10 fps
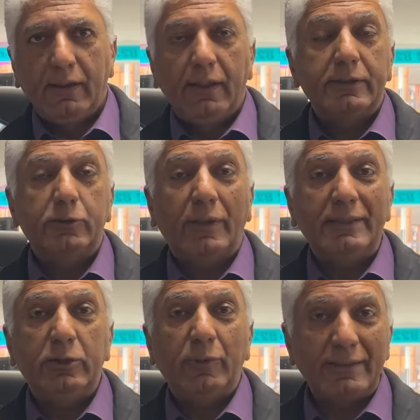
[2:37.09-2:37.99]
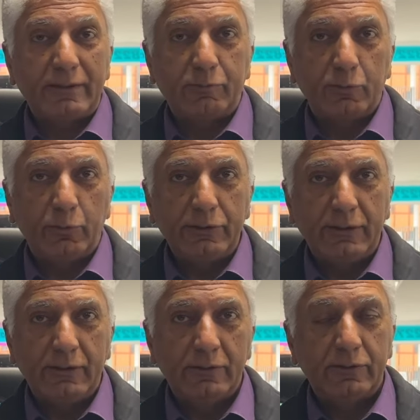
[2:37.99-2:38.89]
It's a 2020 Ford,
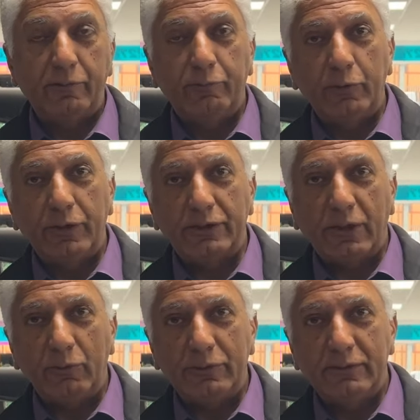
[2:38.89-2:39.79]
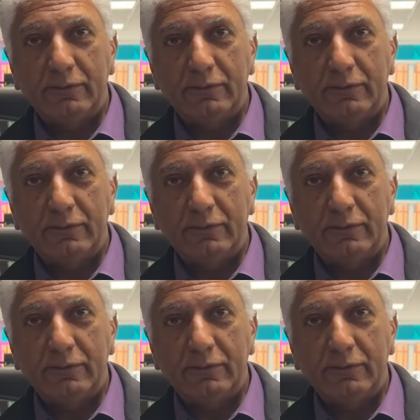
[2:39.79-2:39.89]
so 4 years old.